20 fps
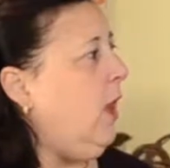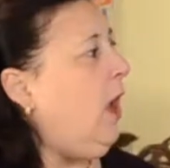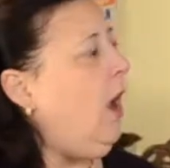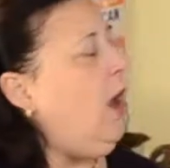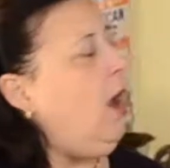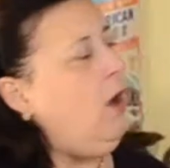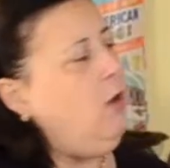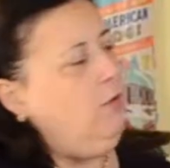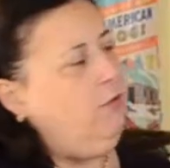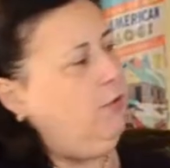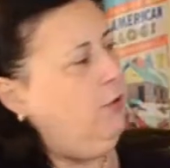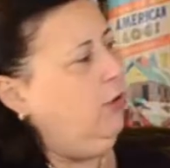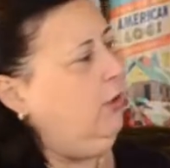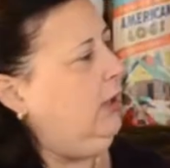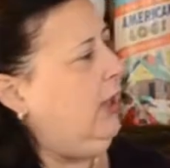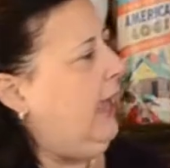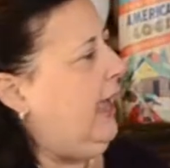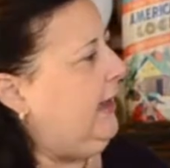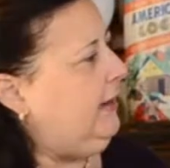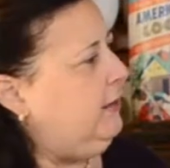Oh, for a
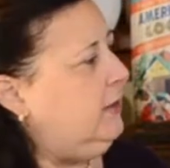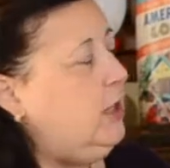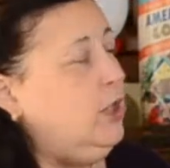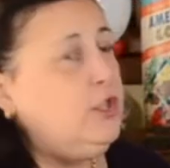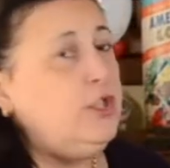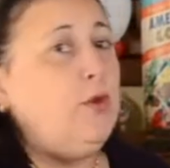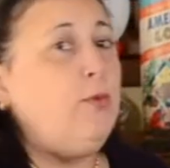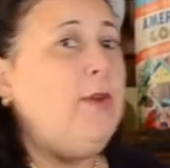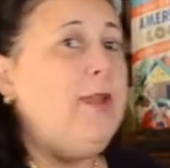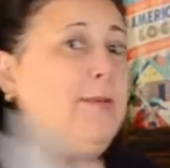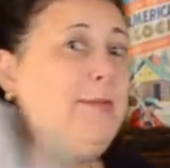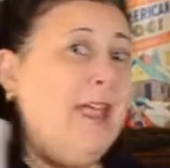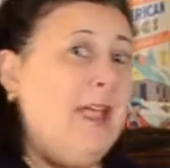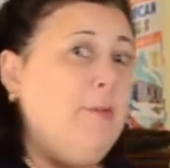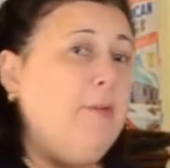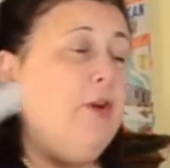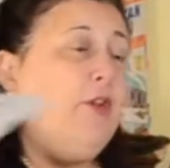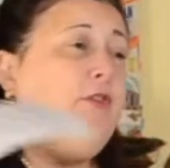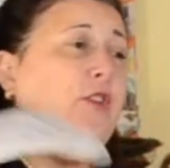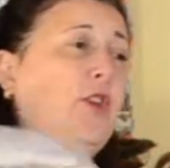lot. So
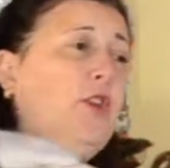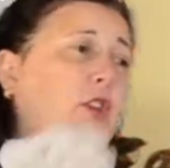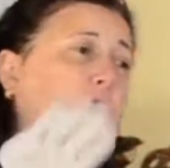remember, if you're